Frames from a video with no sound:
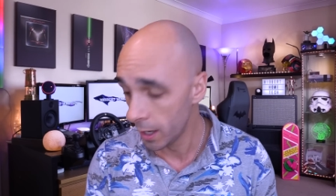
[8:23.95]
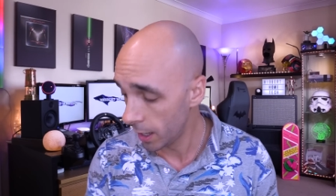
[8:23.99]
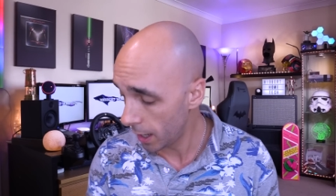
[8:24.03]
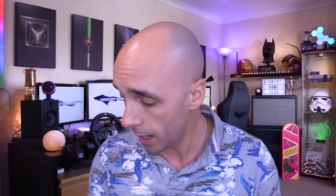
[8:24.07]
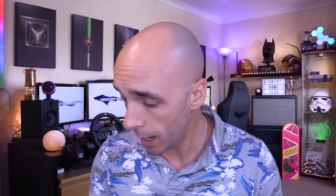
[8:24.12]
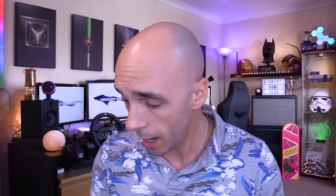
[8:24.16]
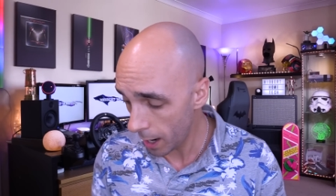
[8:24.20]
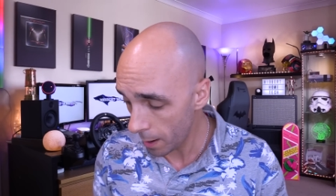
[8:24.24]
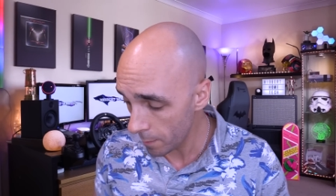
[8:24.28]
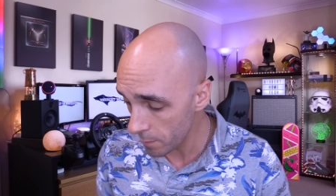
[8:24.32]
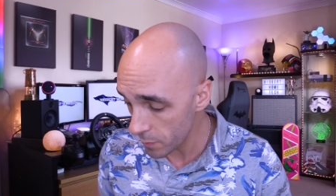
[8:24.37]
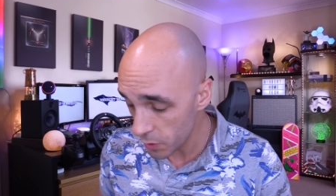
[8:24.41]

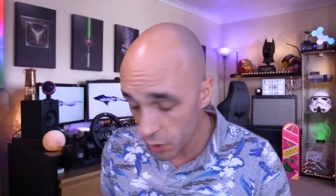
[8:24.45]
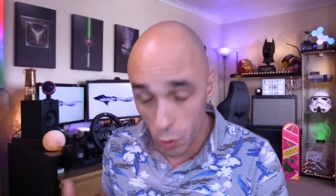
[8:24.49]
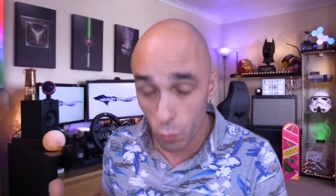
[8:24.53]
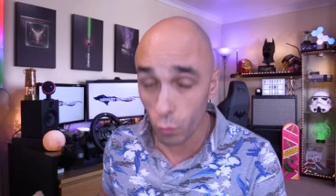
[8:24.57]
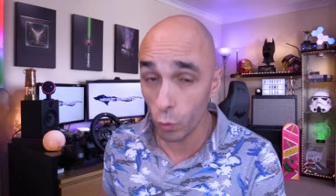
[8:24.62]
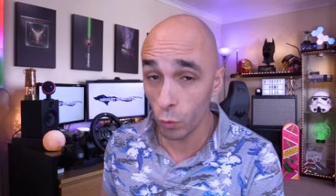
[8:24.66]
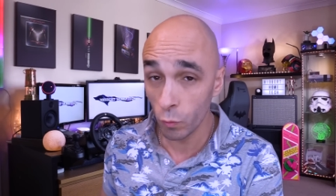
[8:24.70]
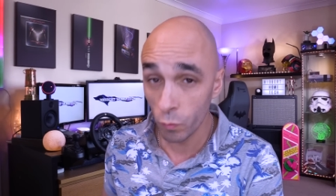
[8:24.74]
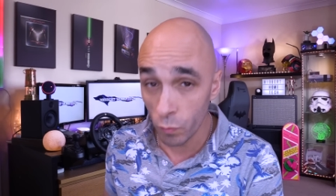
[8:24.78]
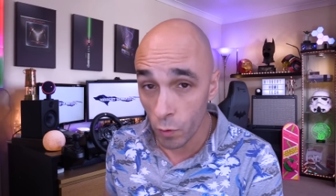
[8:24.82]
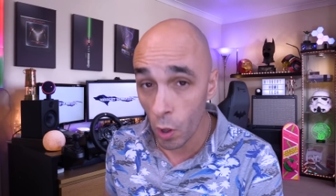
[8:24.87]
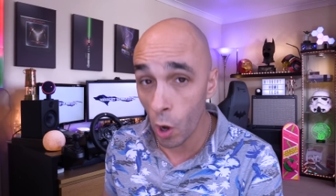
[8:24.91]
Um, you
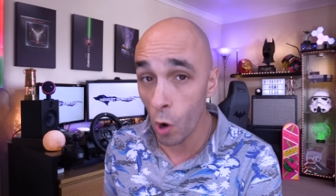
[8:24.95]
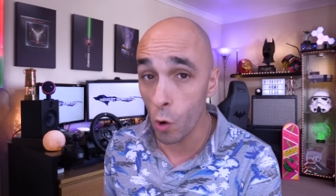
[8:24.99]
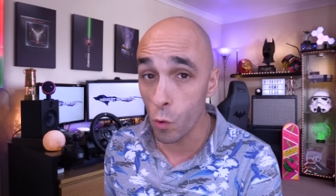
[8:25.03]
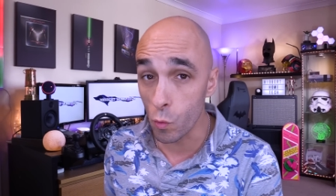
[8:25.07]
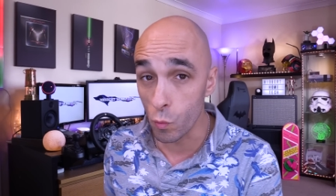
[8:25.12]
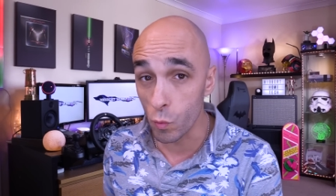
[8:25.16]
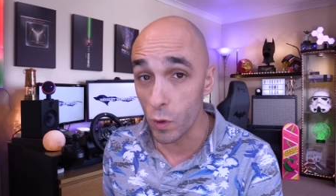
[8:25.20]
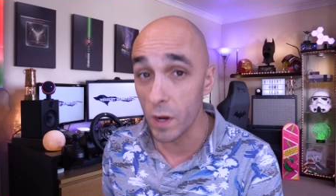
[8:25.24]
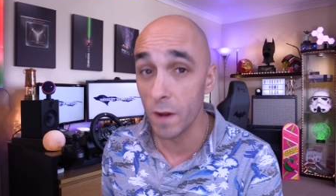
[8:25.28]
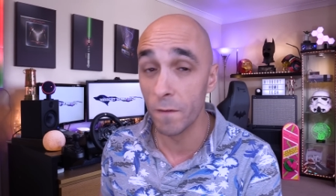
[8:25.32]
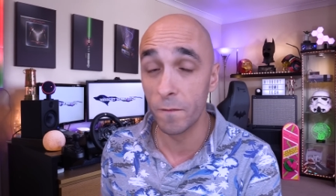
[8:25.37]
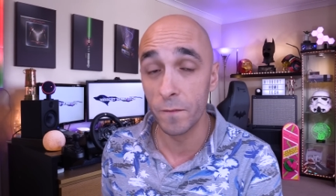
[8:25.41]
will
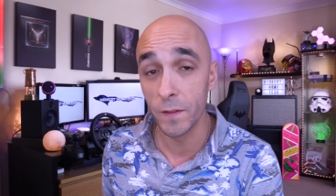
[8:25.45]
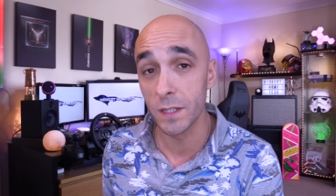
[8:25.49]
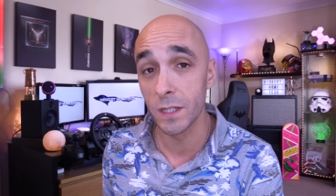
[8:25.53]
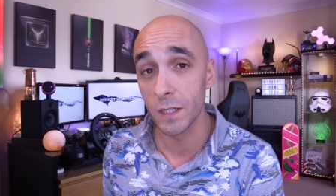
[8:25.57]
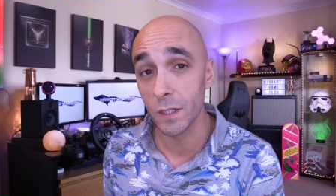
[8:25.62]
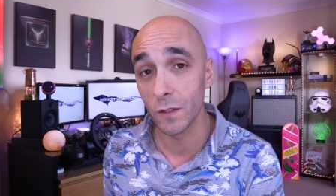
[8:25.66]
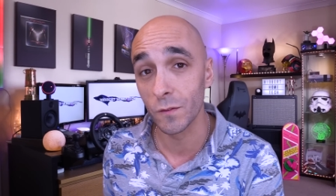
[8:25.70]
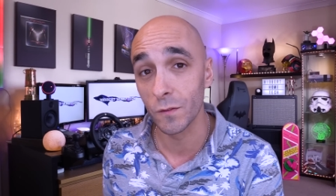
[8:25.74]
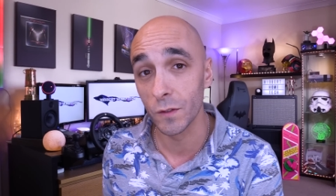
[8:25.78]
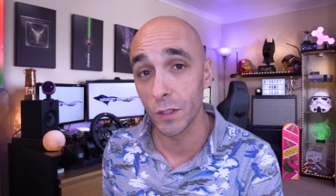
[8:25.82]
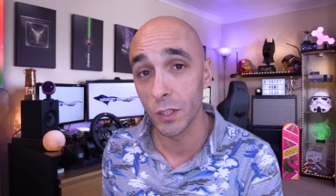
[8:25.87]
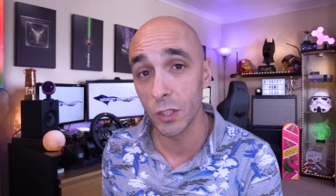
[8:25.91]
know if this
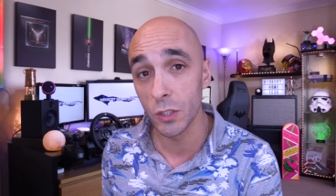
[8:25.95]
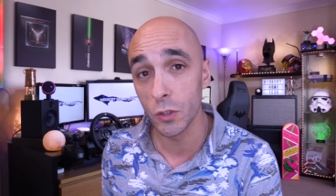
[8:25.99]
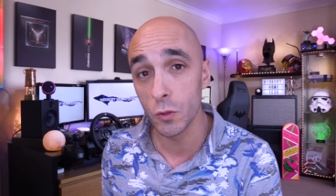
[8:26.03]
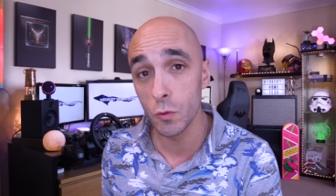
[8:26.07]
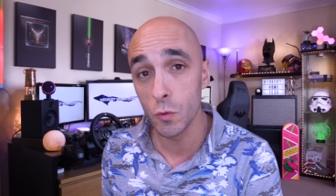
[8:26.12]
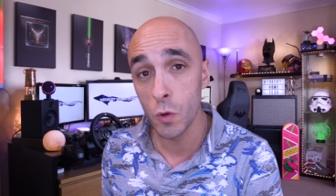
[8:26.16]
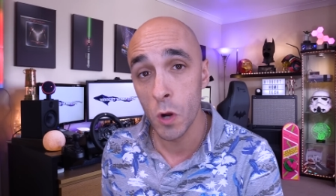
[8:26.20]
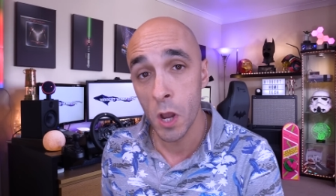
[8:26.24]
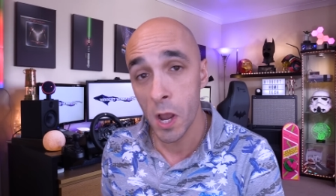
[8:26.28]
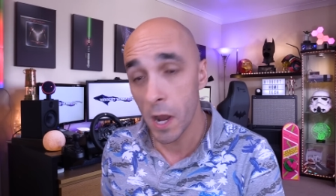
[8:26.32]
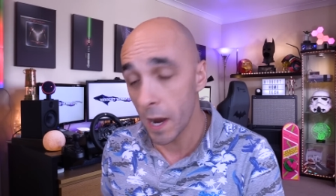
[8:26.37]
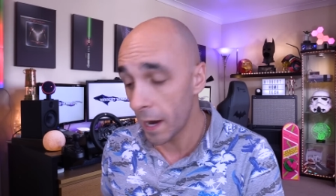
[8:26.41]
is for
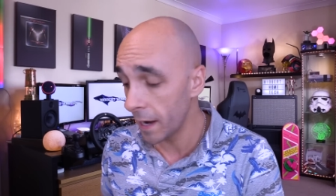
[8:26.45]
you,